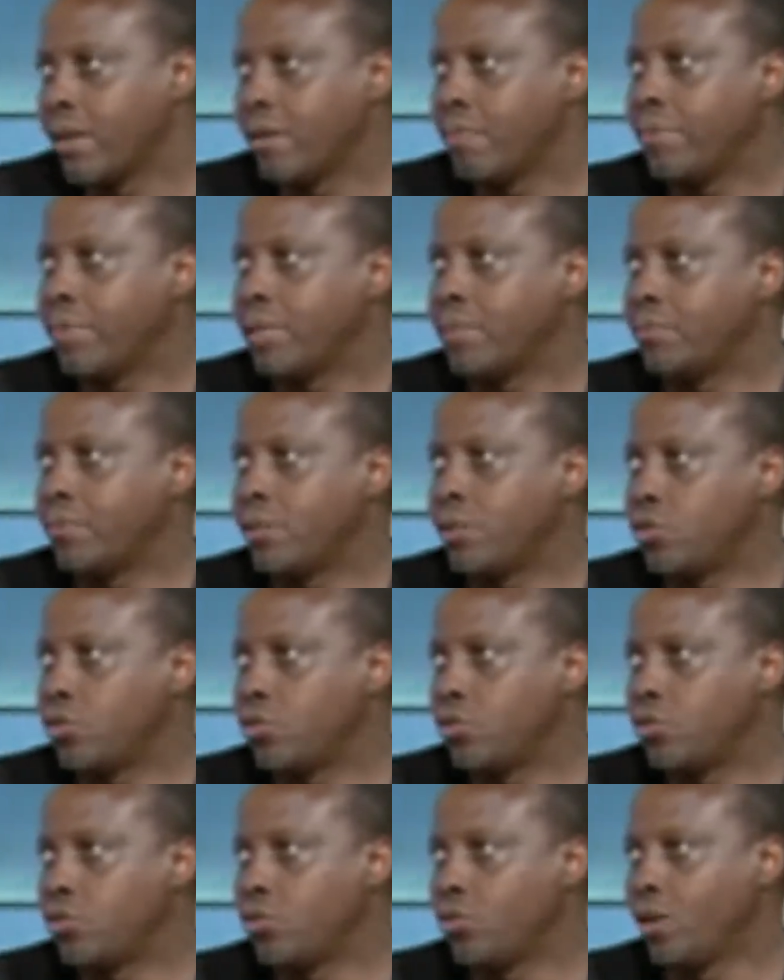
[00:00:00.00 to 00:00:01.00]
but
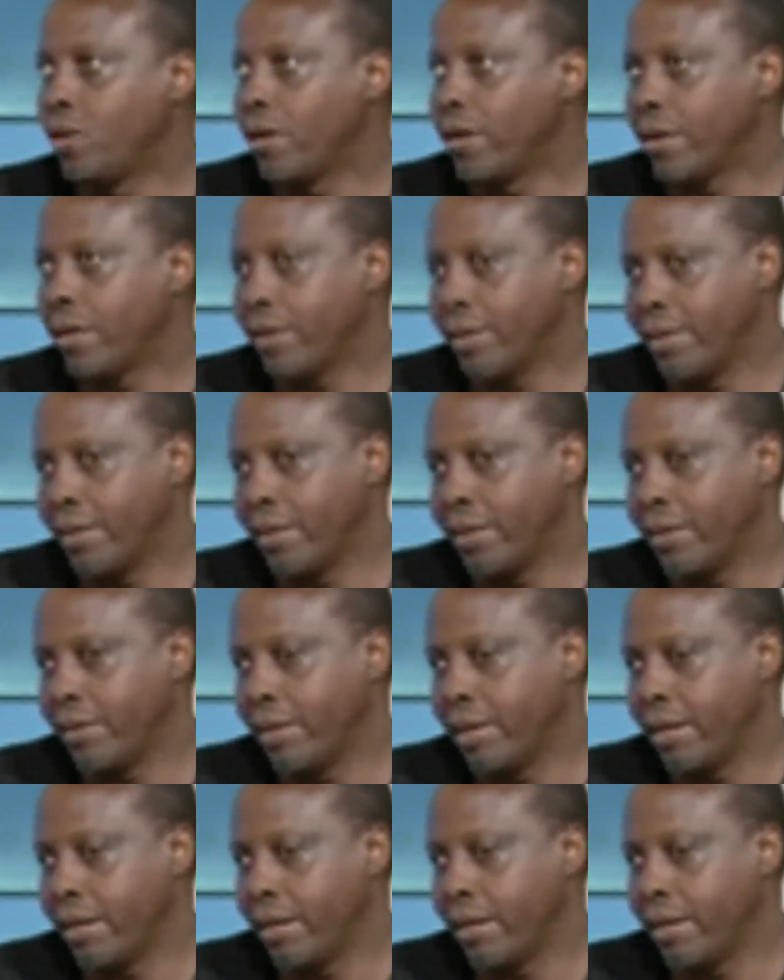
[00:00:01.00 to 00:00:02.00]
because you do
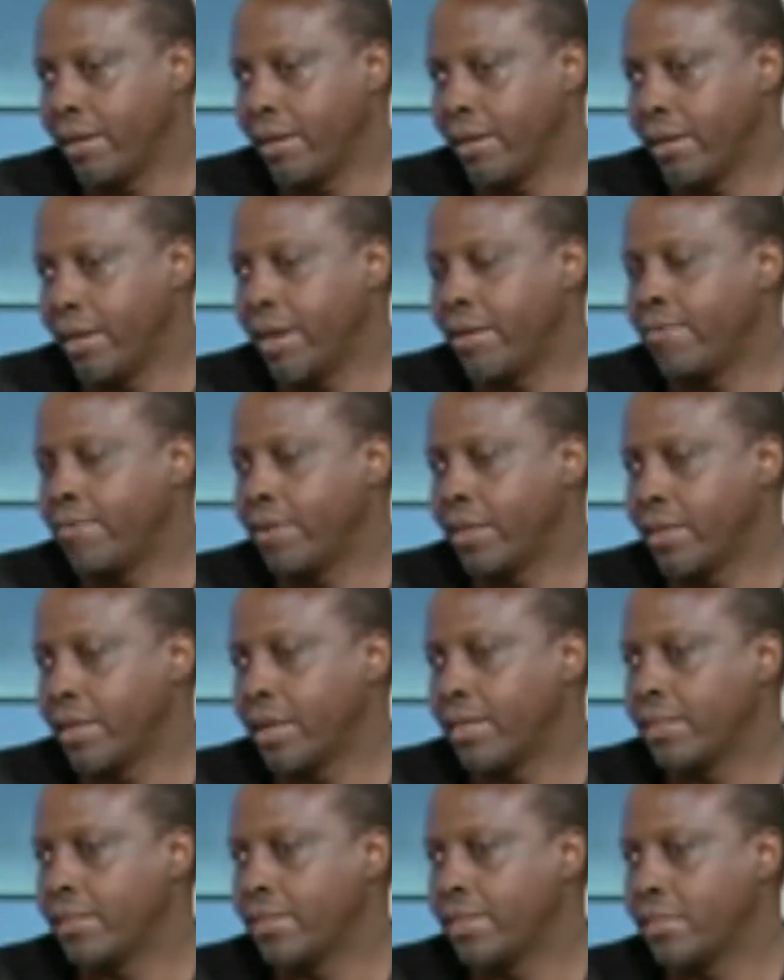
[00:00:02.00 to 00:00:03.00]
heavy
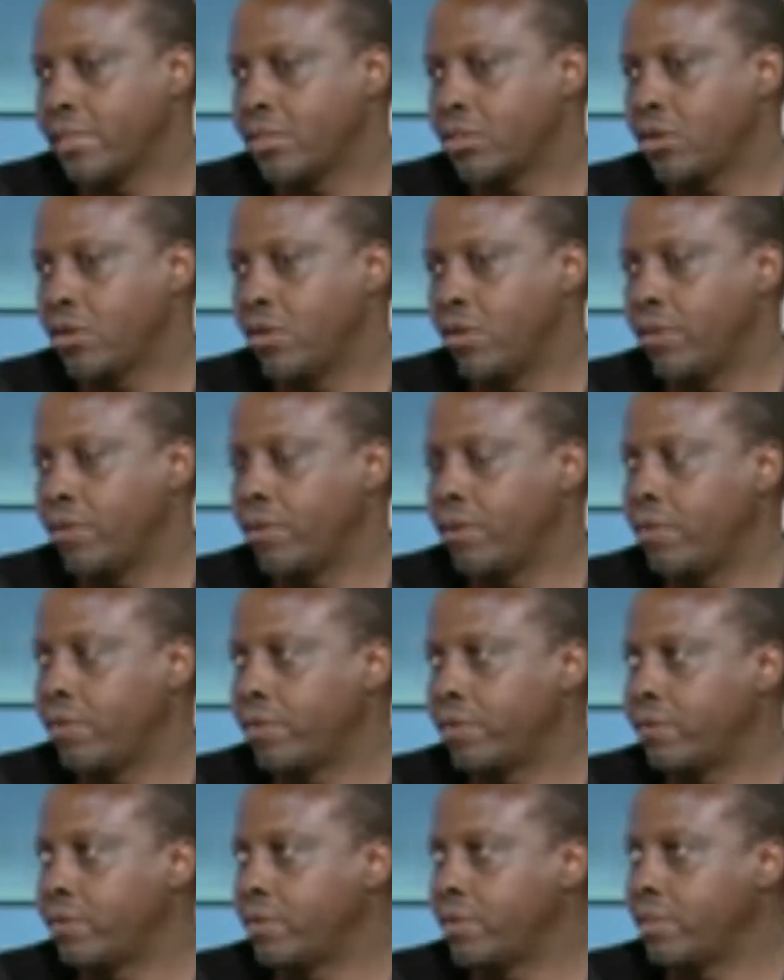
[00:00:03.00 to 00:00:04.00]
analytics
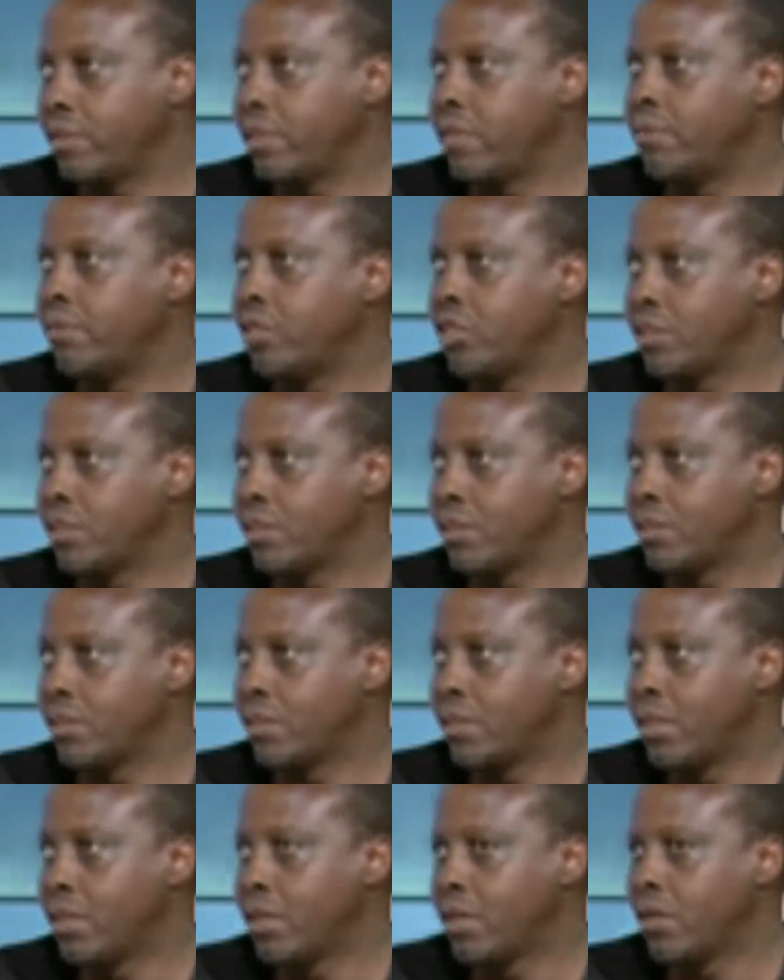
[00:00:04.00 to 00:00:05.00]
on
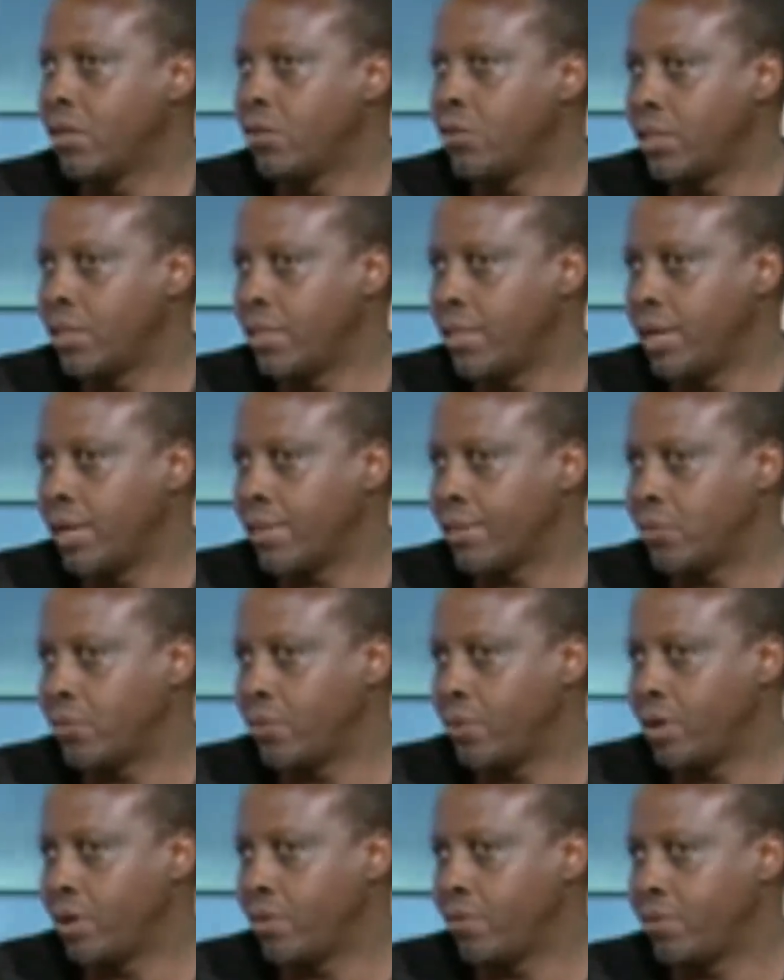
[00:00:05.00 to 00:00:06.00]
images, looking at
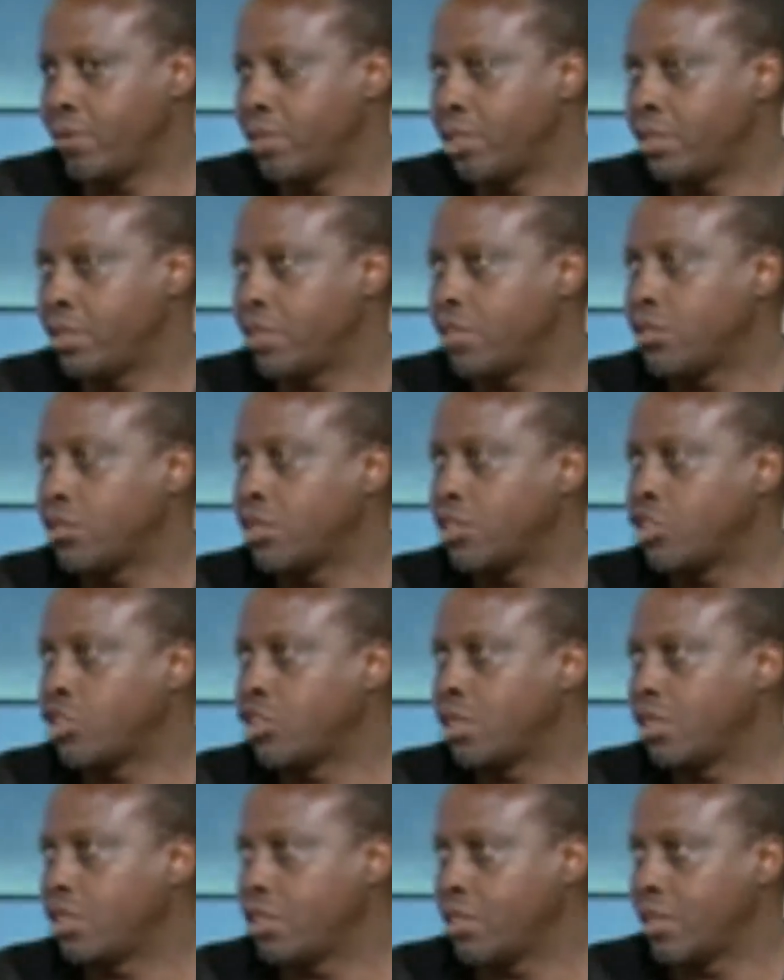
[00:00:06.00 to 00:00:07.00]
where the vegetation is
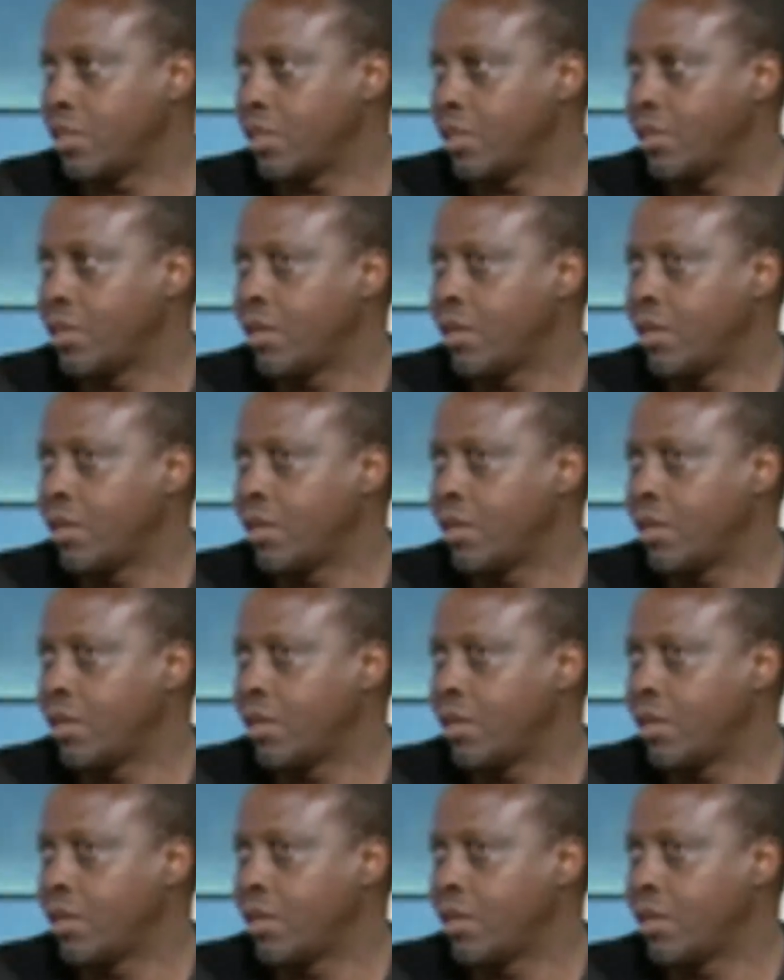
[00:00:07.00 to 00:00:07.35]
changing,